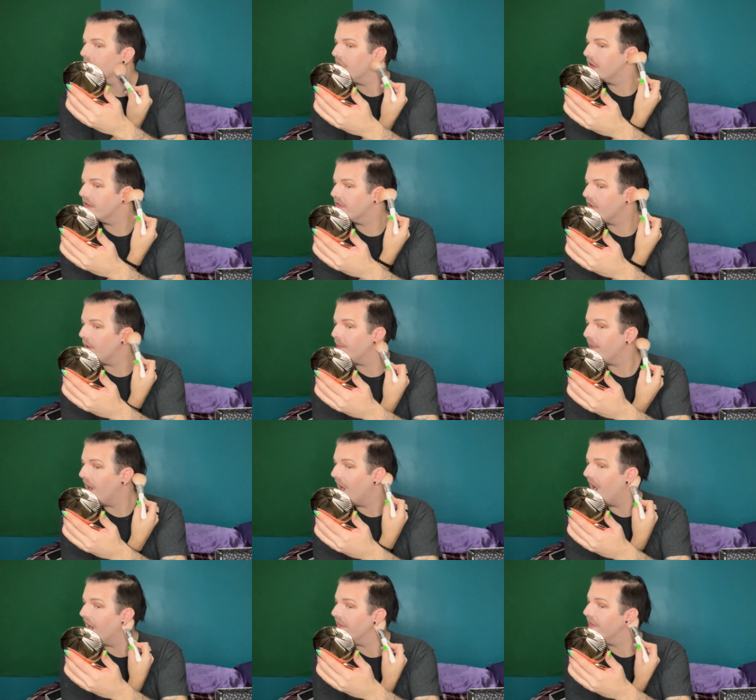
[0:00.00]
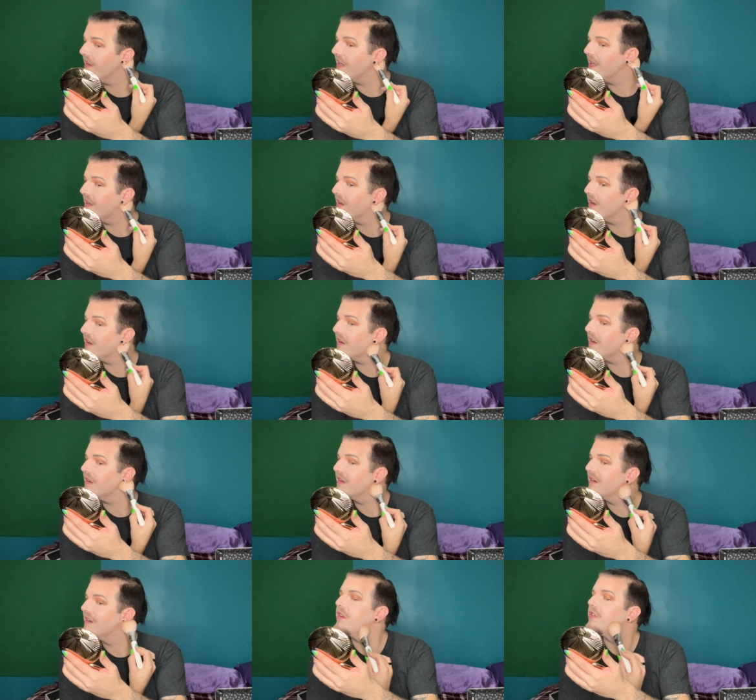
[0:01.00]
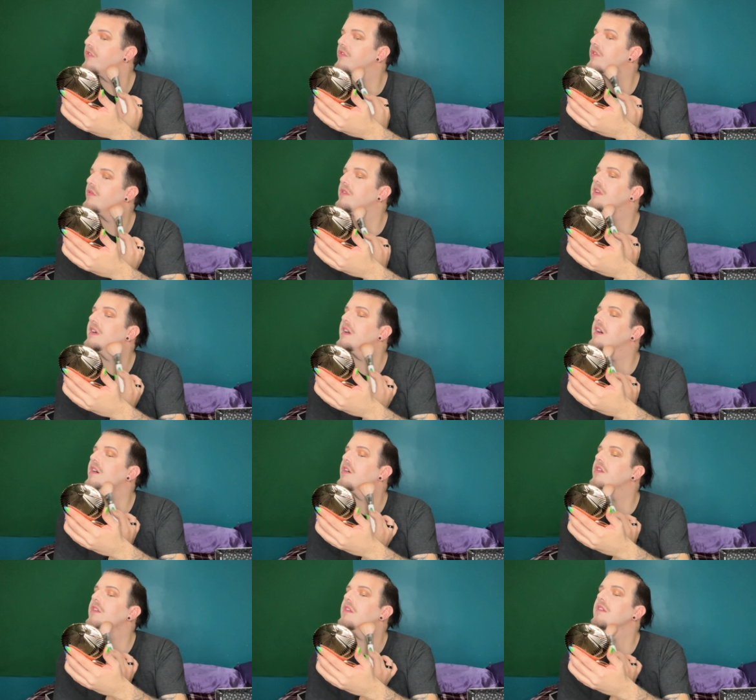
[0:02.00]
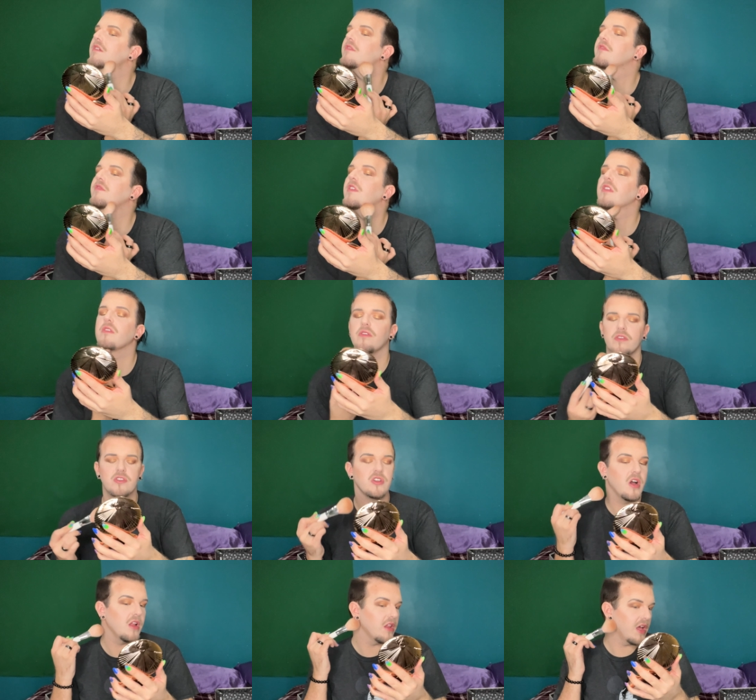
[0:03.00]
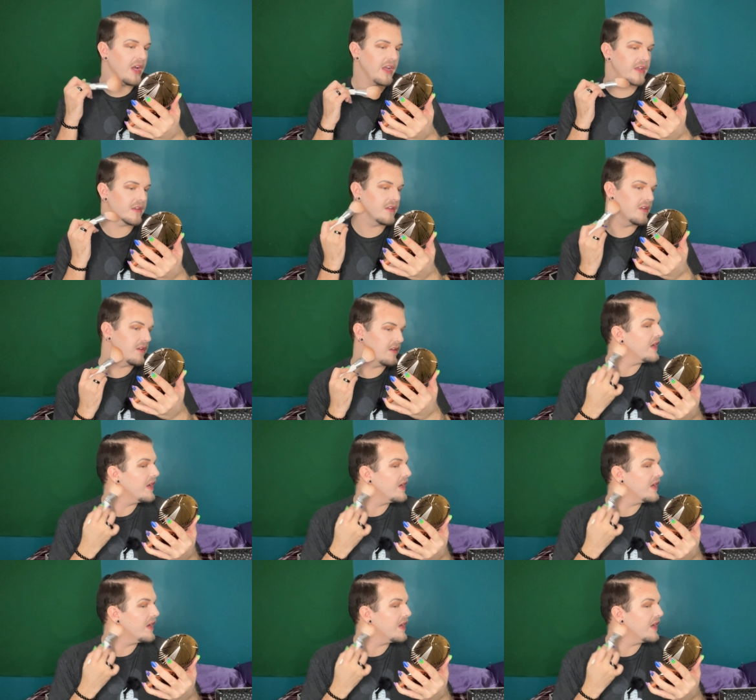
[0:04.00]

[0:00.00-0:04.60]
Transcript: Kind of start behind the ear and just go down, follow the jawline.